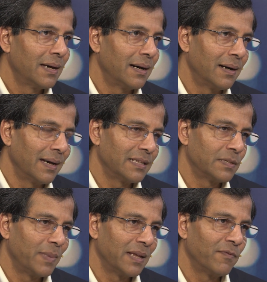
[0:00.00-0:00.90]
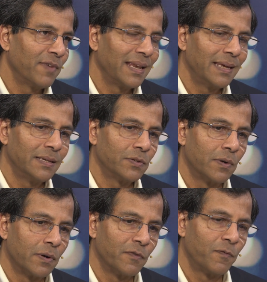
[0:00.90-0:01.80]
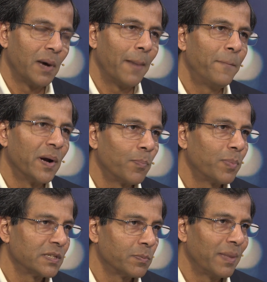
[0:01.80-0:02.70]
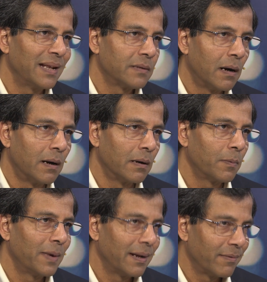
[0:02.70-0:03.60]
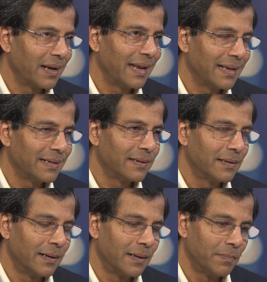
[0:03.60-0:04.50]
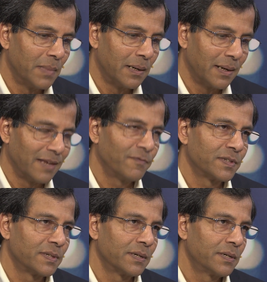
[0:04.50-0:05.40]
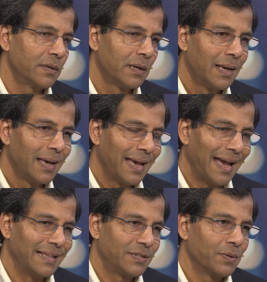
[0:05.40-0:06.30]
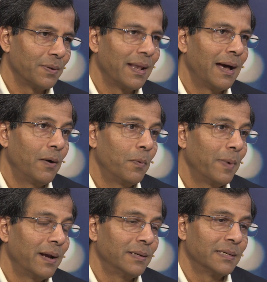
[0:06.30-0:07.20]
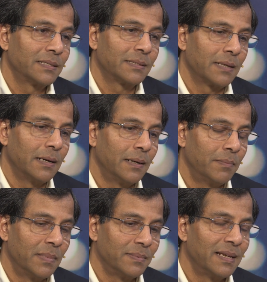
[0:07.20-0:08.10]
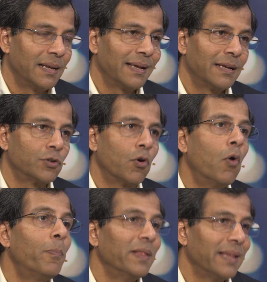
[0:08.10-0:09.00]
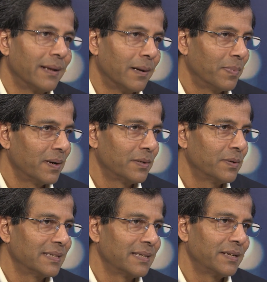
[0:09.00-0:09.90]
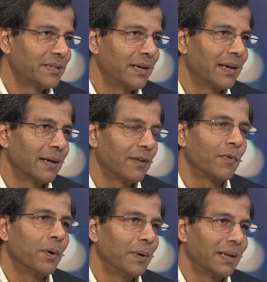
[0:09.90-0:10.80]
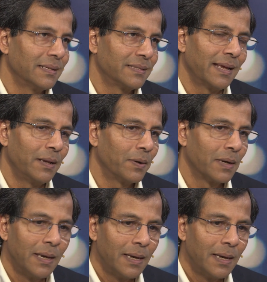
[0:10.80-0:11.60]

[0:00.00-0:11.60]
It's been very sort of purpose-built hardware-related infrastructure. And so now we're just delighted to open that up, to essentially kind of go in and say, look,